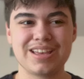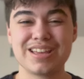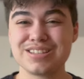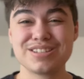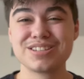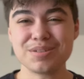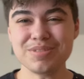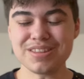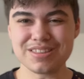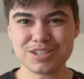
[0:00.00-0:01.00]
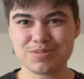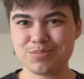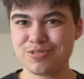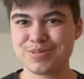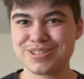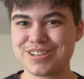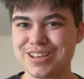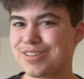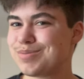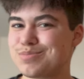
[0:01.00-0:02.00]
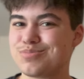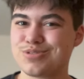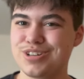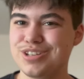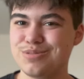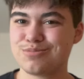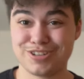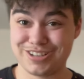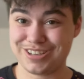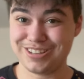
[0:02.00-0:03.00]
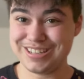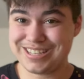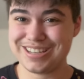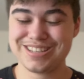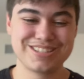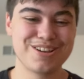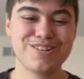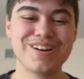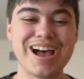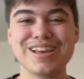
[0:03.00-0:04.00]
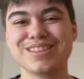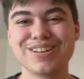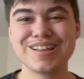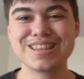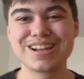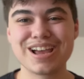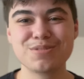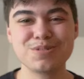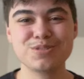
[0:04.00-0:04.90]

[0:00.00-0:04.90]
And some of the things people have been saying have been pretty ridiculous, so I thought that I would